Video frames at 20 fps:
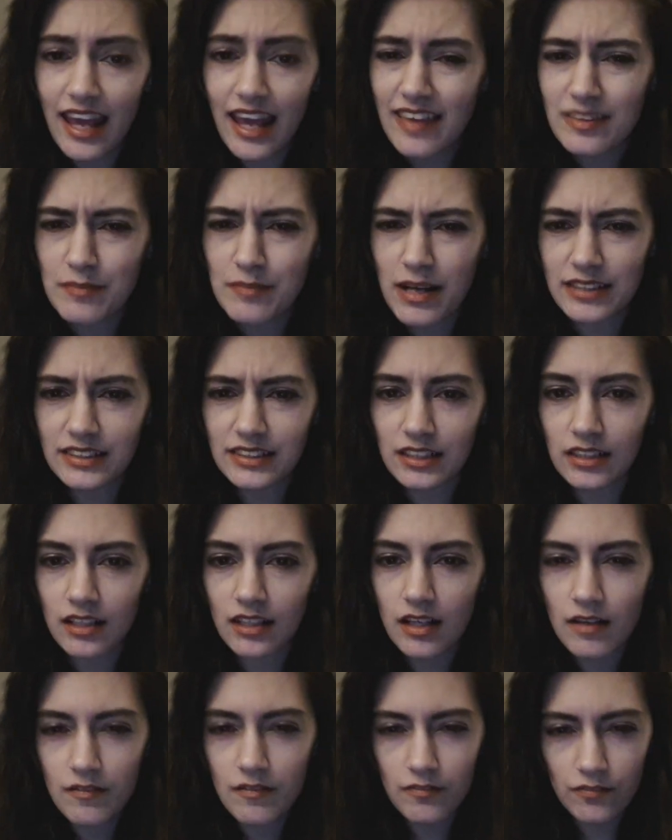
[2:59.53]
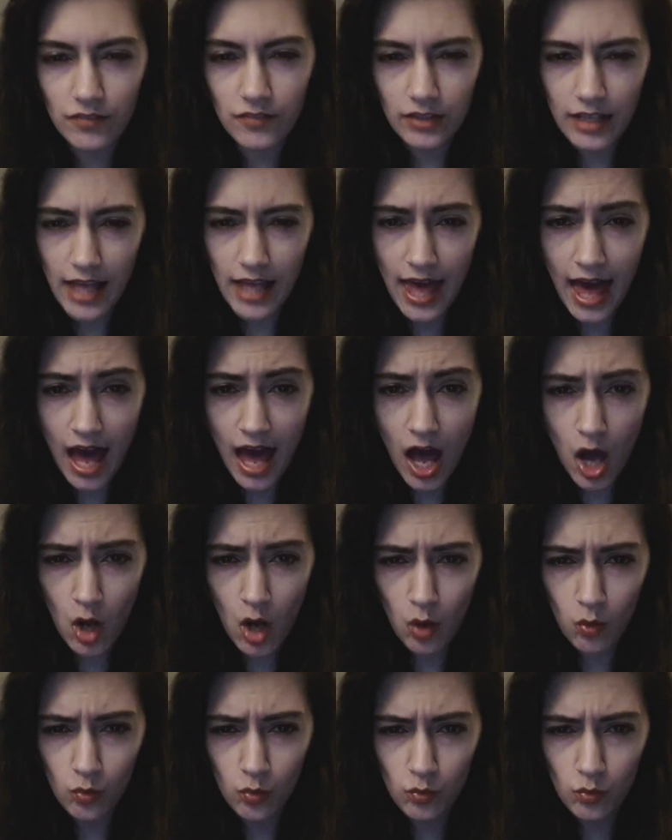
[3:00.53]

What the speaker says: And the Master. For now.